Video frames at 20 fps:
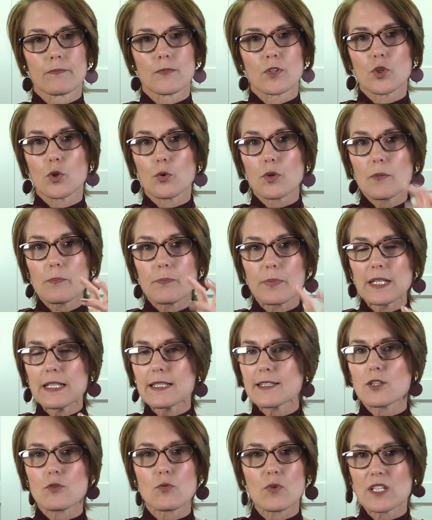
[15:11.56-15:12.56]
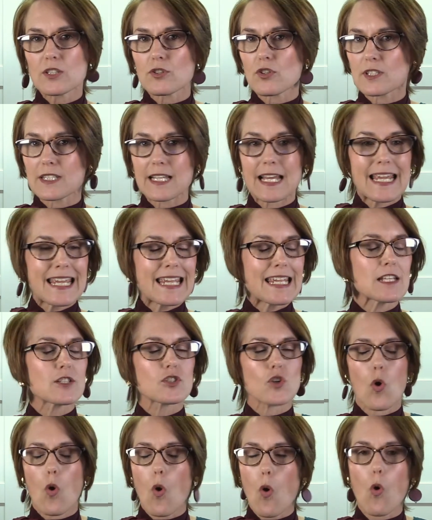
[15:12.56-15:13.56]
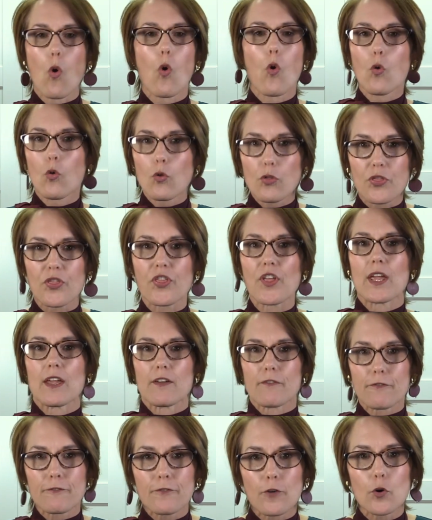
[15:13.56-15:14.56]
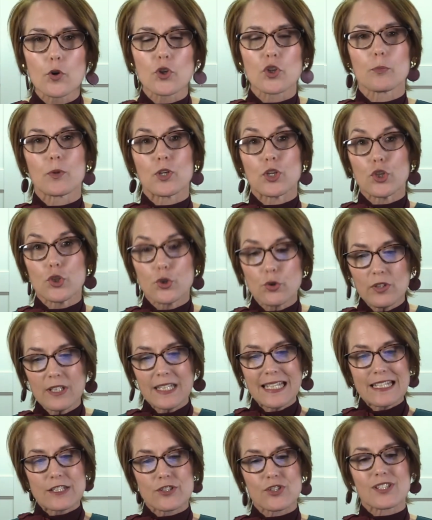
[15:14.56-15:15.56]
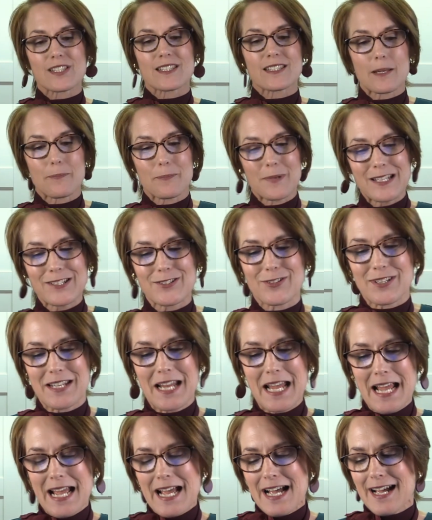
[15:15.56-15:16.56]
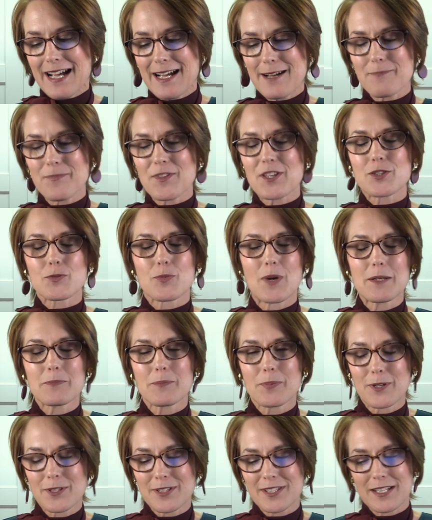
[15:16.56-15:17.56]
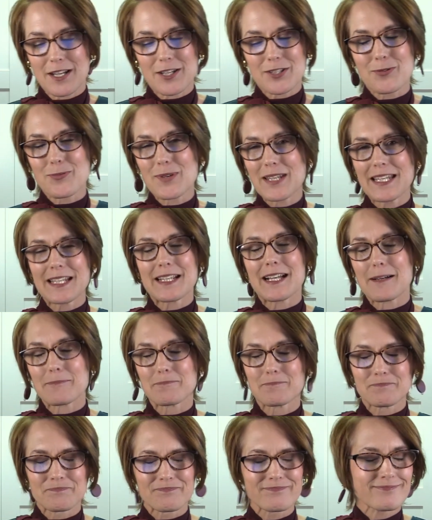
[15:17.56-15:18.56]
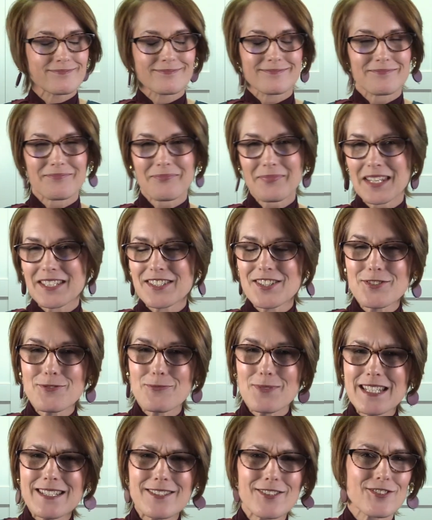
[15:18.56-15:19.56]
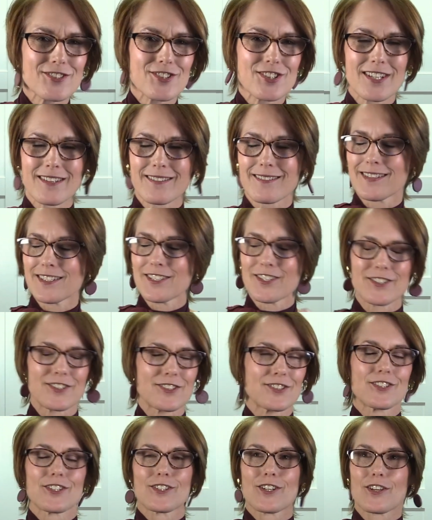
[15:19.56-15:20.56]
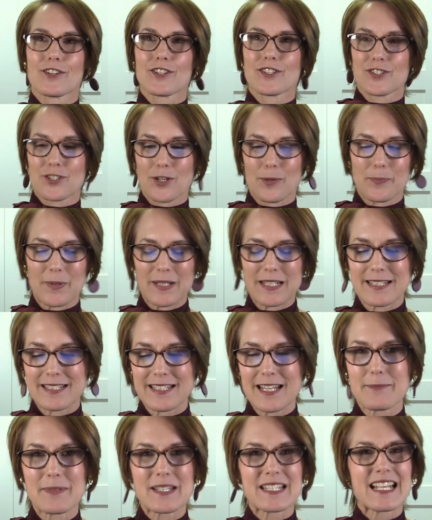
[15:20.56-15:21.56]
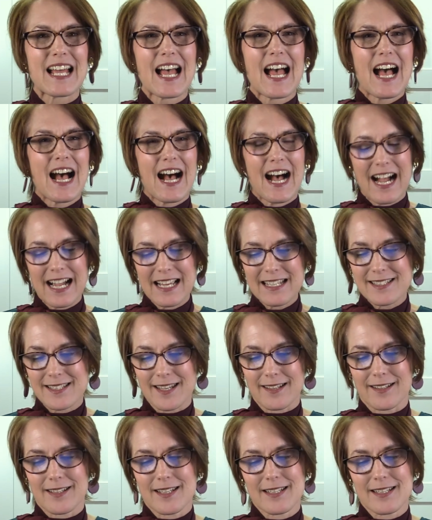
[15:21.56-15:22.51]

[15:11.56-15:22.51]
Your ability and resources is all there for you, but you need to step into it. This one person I was reading up, just researching, you know, this topic, his name is Isaac.